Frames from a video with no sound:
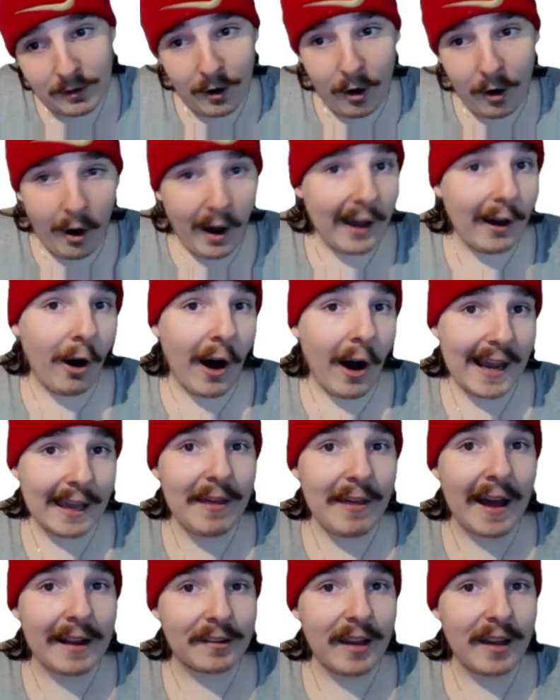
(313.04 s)
I like
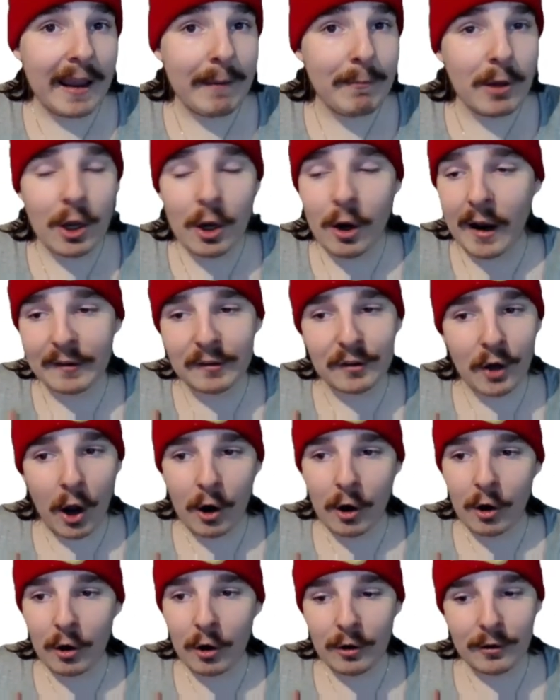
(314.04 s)
that team. You guys
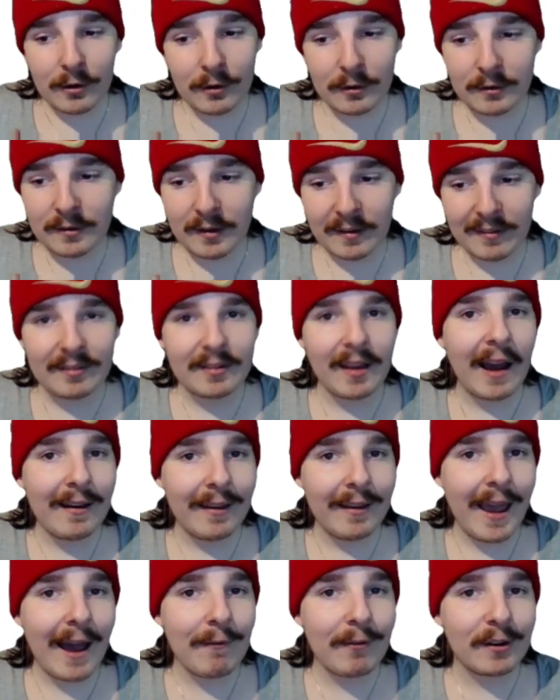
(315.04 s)
know,
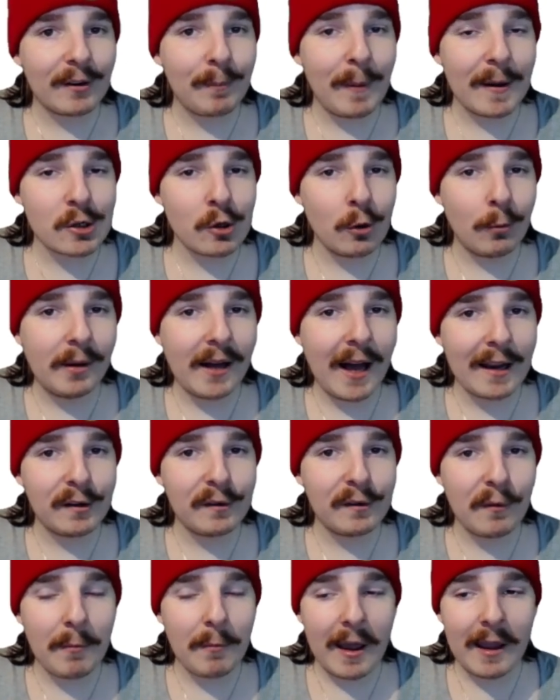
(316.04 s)
Delhi have a special place
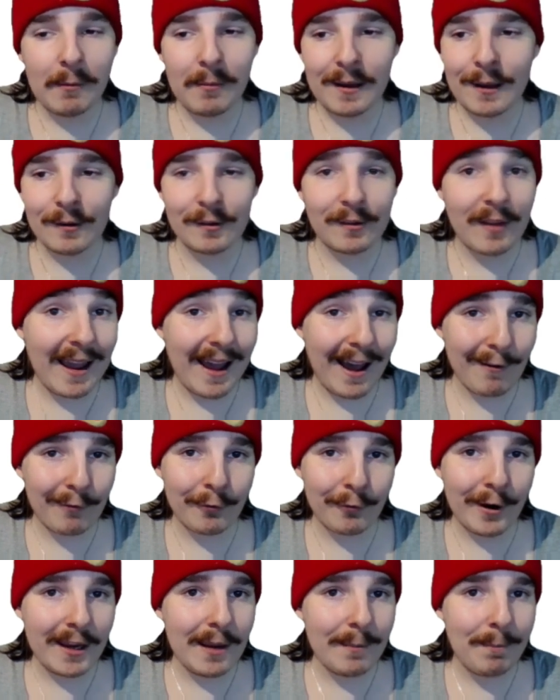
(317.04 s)
for me because they have
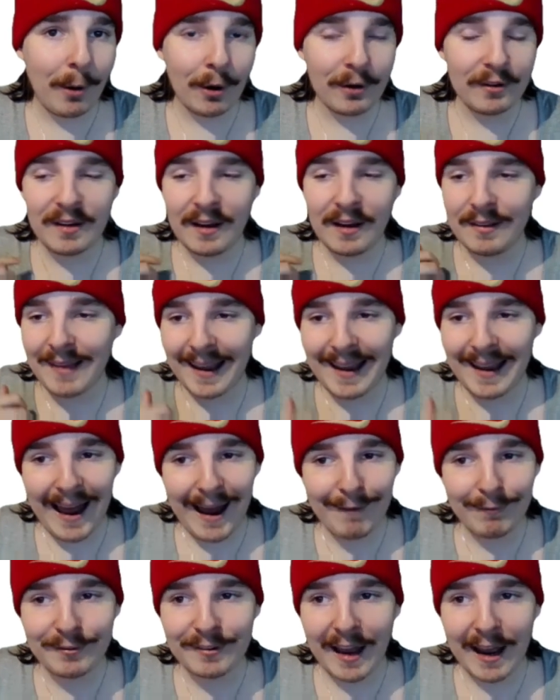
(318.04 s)
Ricky Ponting, they
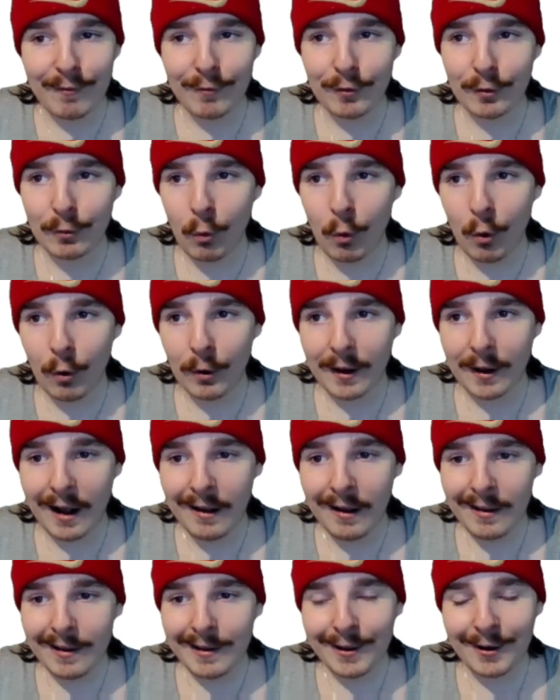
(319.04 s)
have David Warner.
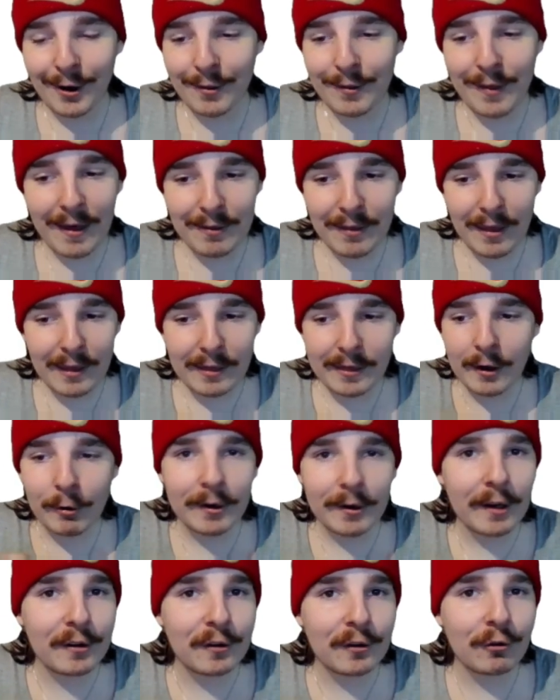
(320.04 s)
You know, they're
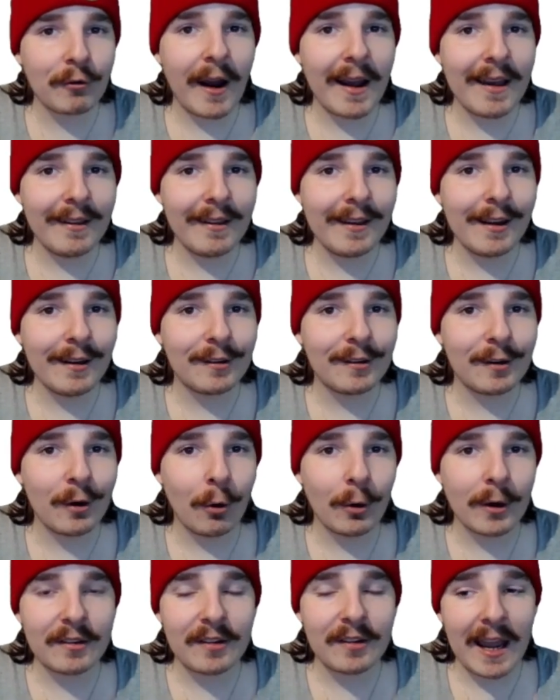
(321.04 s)
an Australian
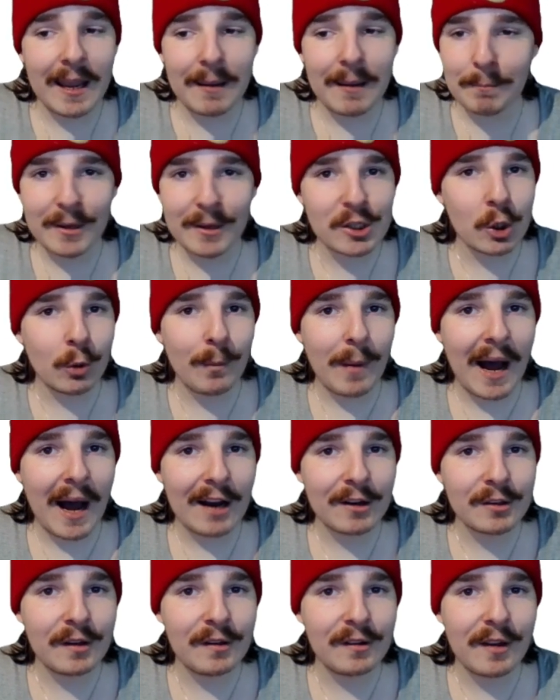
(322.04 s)
sort of team. Mitchell
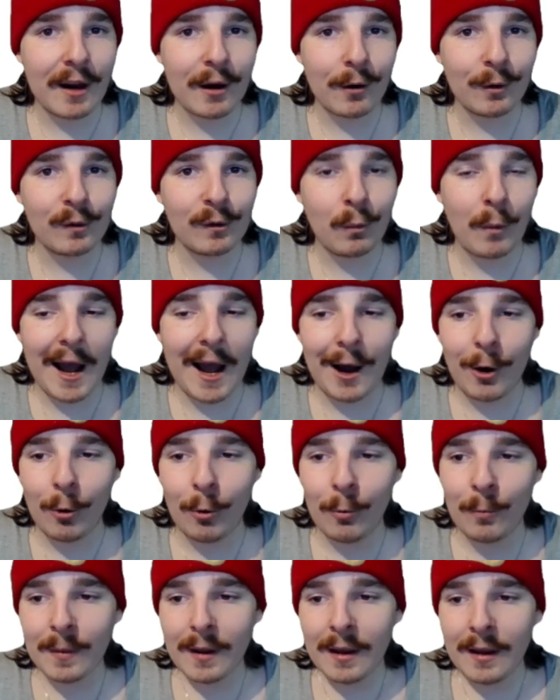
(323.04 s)
Marsh is there as
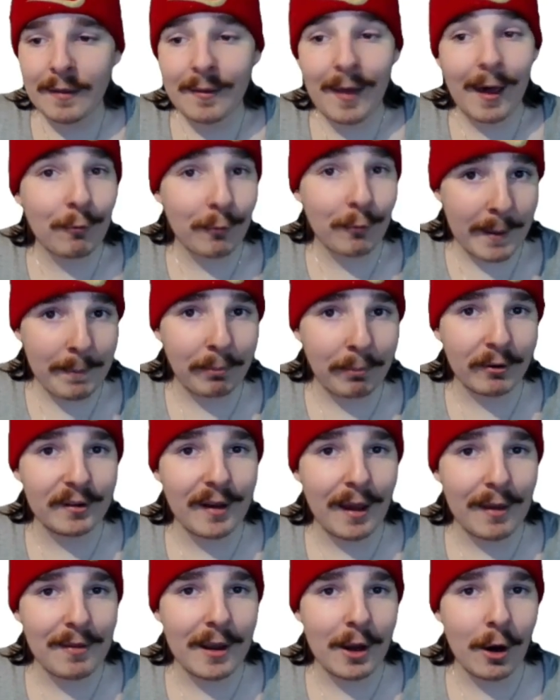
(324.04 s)
well. They
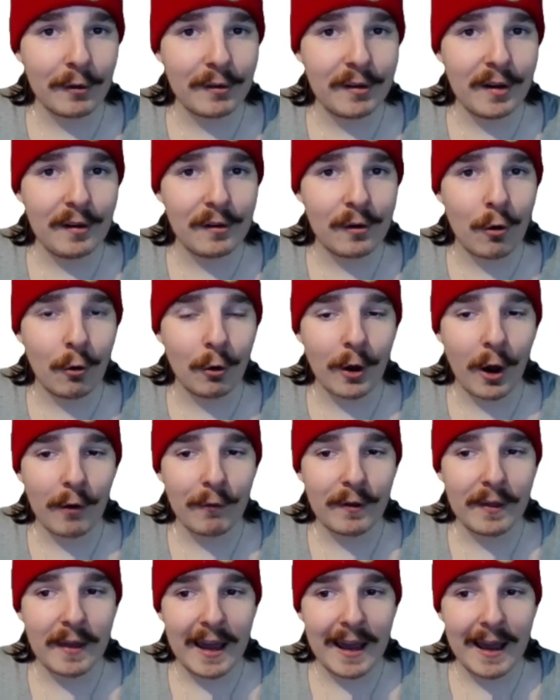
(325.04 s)
represent the Aussies good
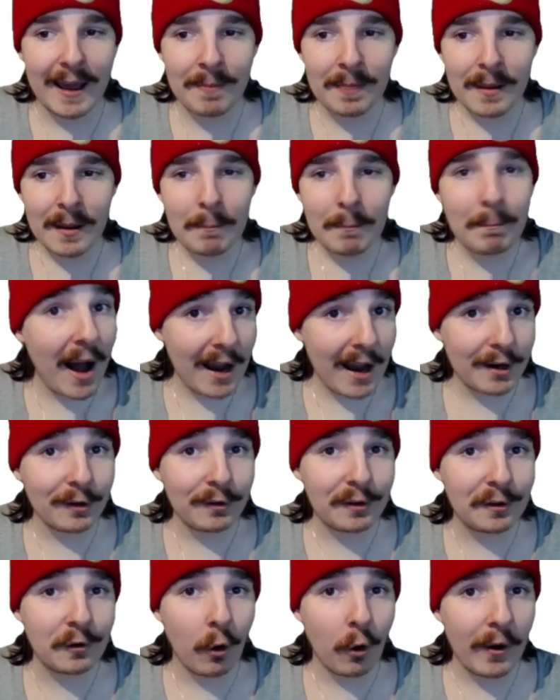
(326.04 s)
over there. Marcus
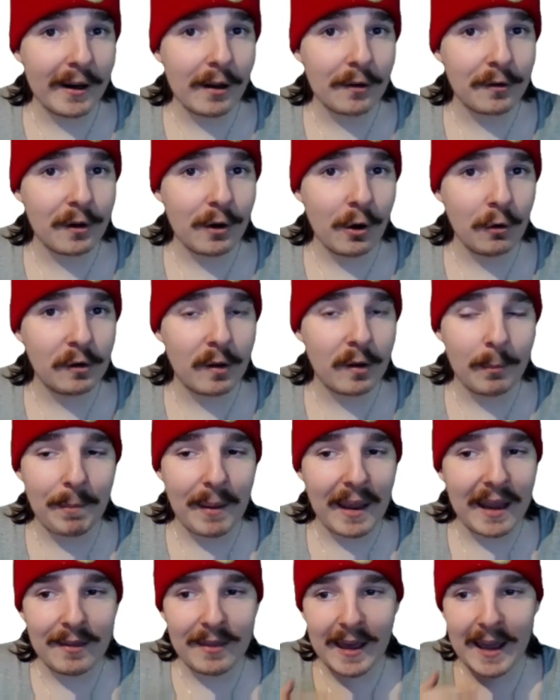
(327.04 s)
Stoinis used to
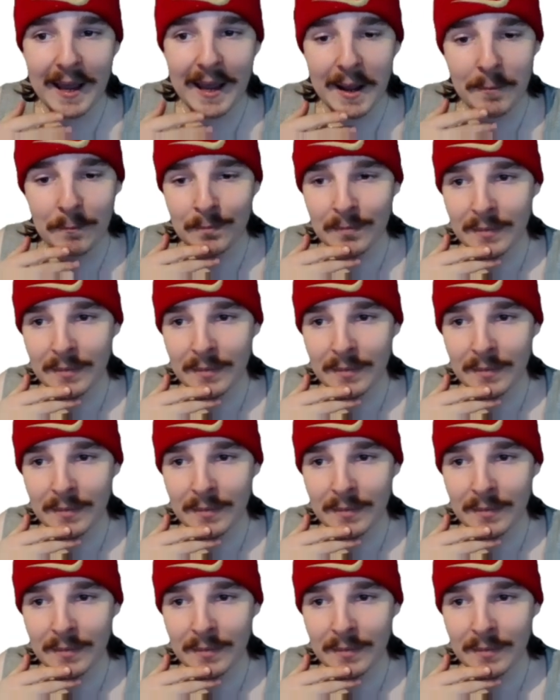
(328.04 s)
be there.